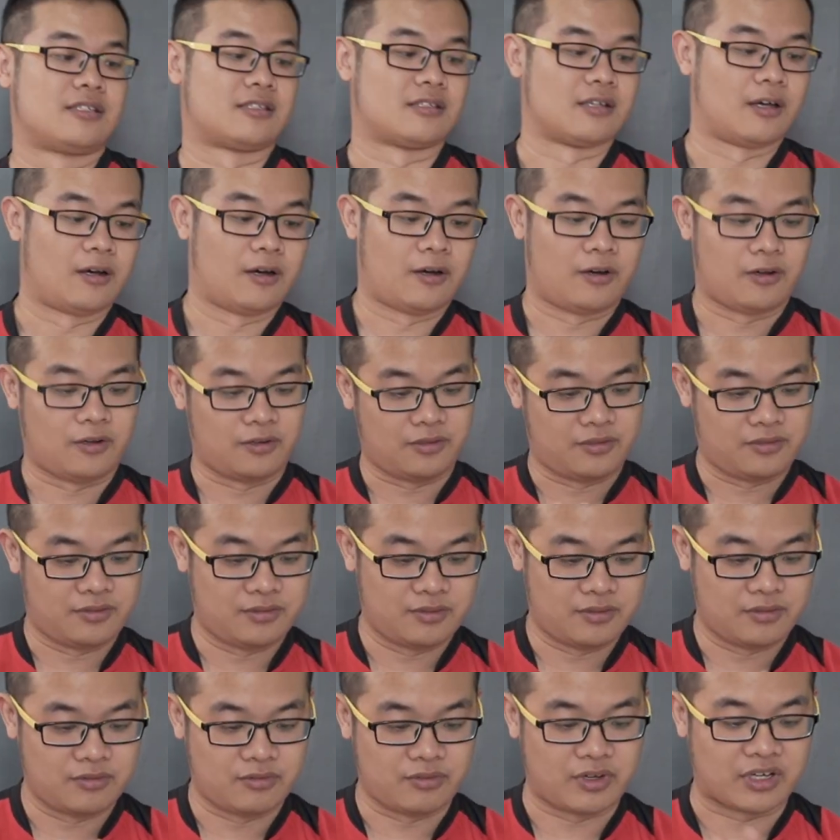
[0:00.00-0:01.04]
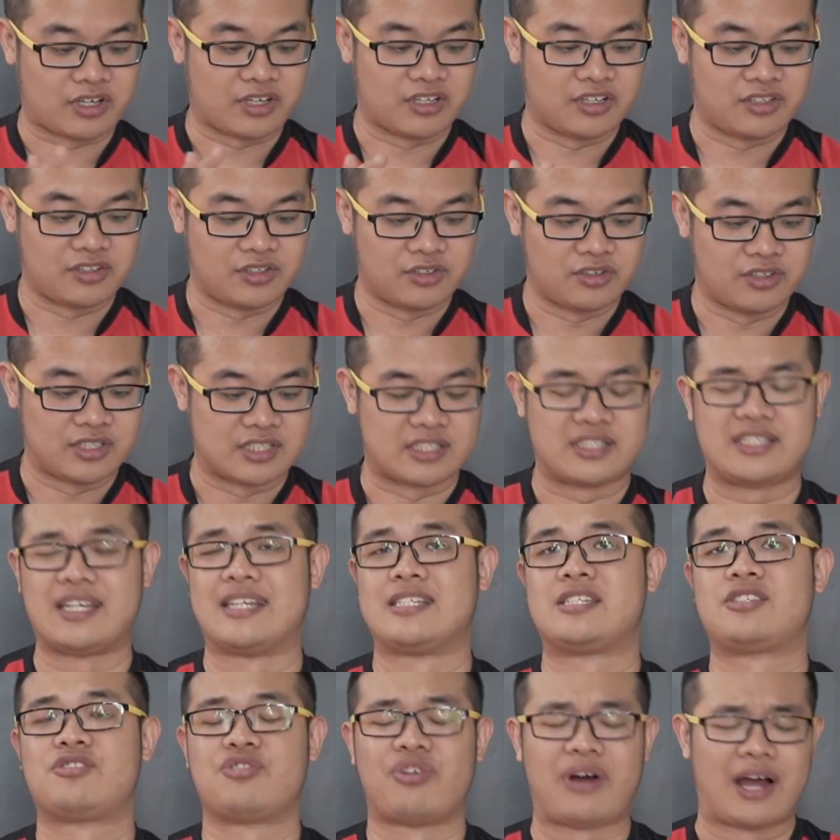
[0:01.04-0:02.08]
So what I'm gonna do is
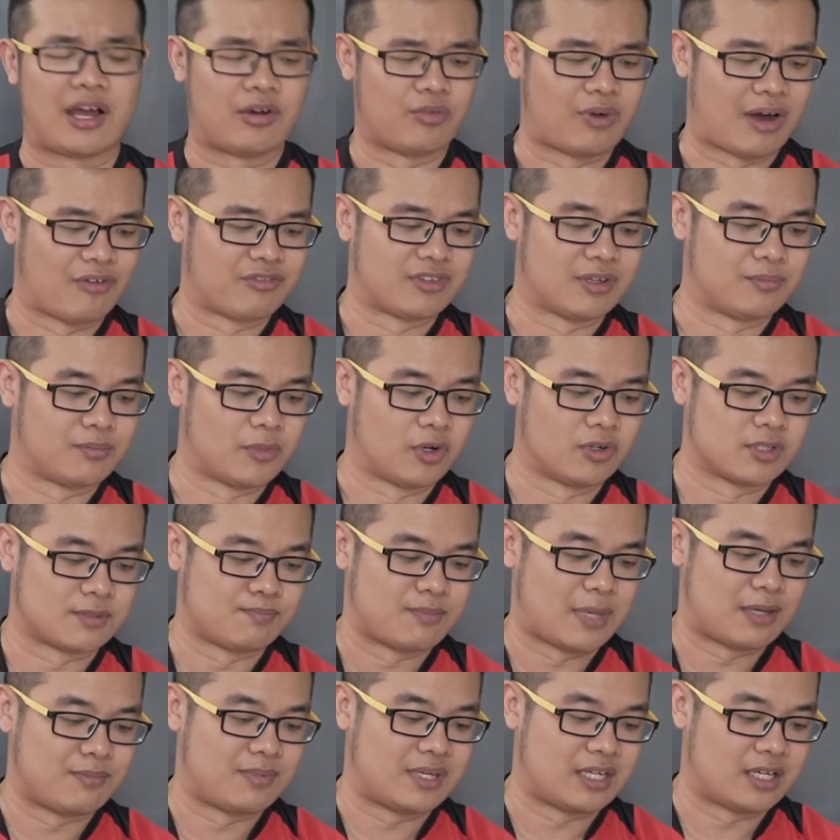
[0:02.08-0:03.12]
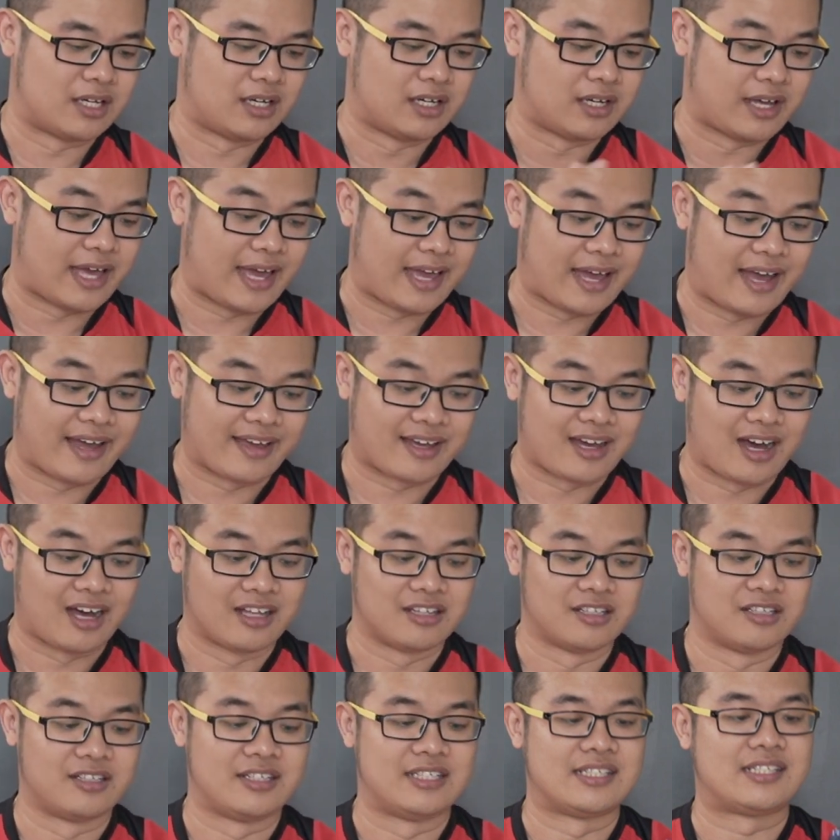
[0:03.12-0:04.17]
just try one of the most, maybe AI color.